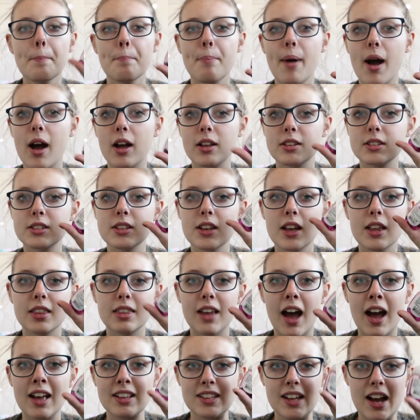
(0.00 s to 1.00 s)
but
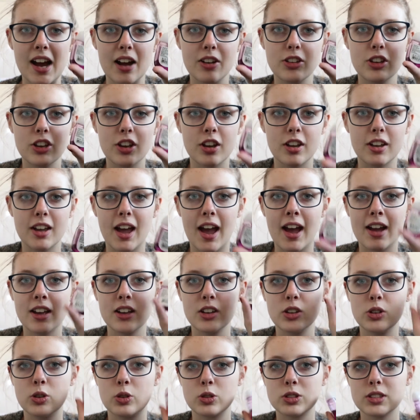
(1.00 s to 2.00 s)
that's how you can
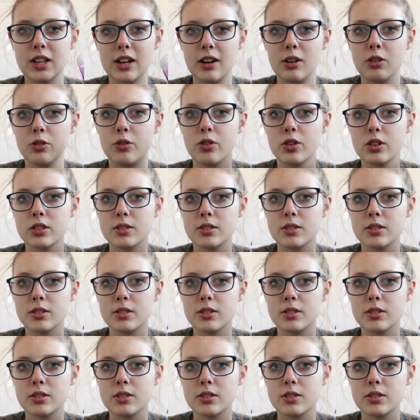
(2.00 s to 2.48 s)
get yourself